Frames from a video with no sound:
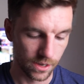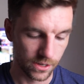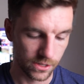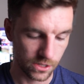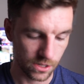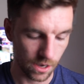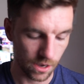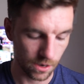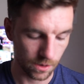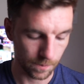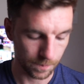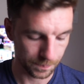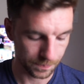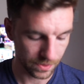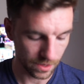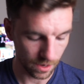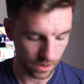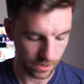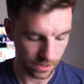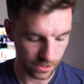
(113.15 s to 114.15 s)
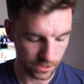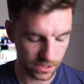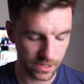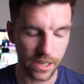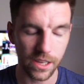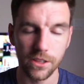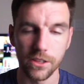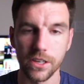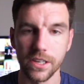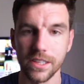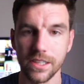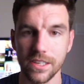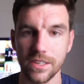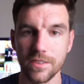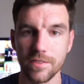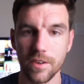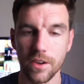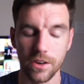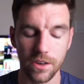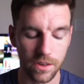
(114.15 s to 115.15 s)
So let's take a look at
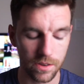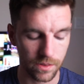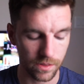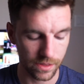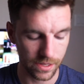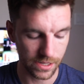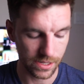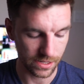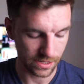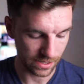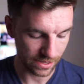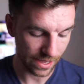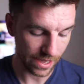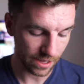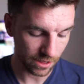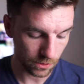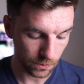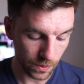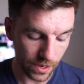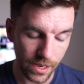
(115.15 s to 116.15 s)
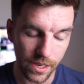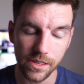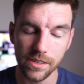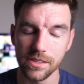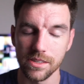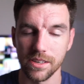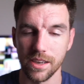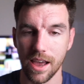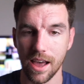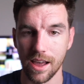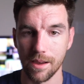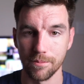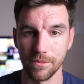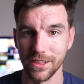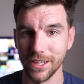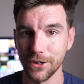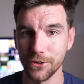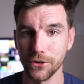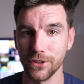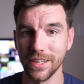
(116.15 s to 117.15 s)
this photo. This is Lake Louise. I'm
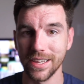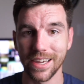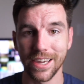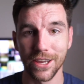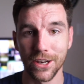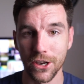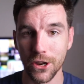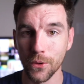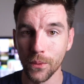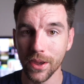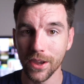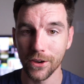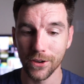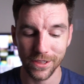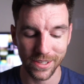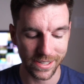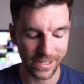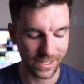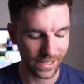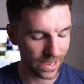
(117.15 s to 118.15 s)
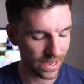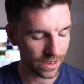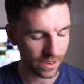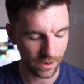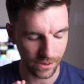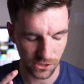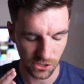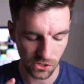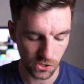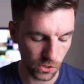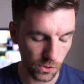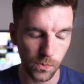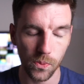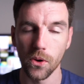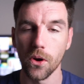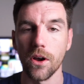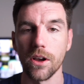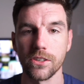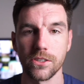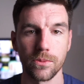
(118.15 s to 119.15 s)
literally canoeing on this lake.
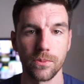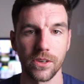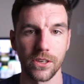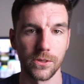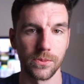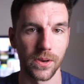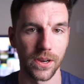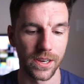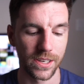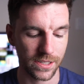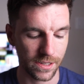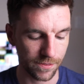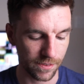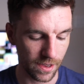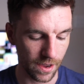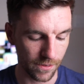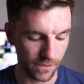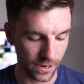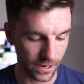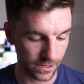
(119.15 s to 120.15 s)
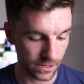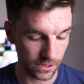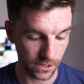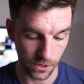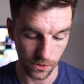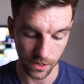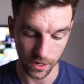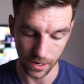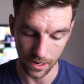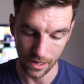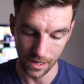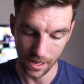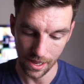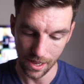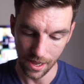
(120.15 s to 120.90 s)
Super awesome experience if you ever get to do it.